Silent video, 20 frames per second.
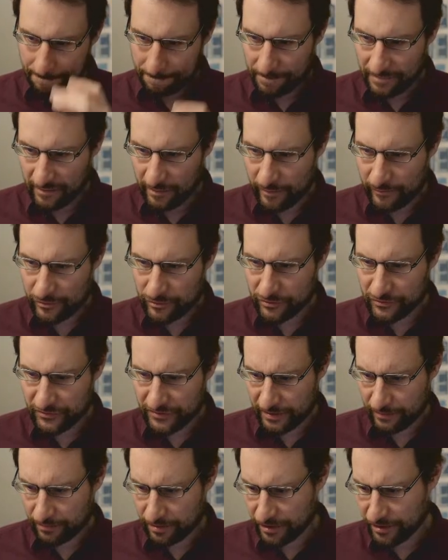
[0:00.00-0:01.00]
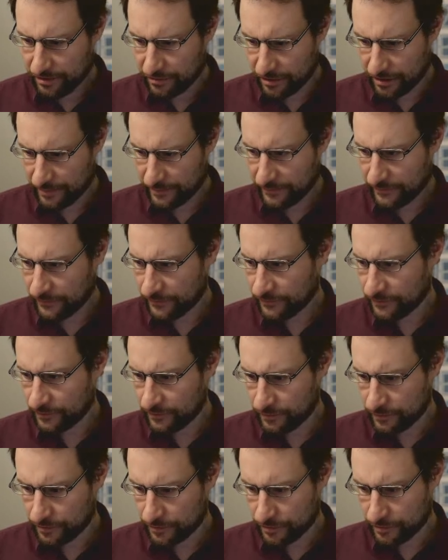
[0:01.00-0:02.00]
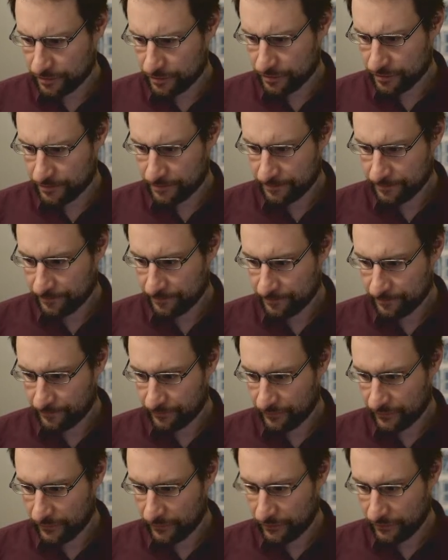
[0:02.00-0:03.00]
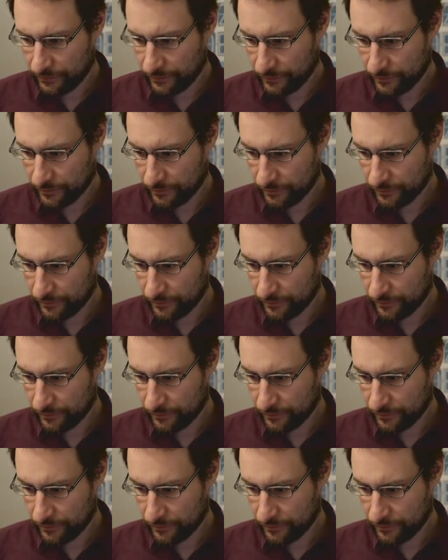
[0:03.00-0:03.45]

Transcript: Maybe we should simply grep for no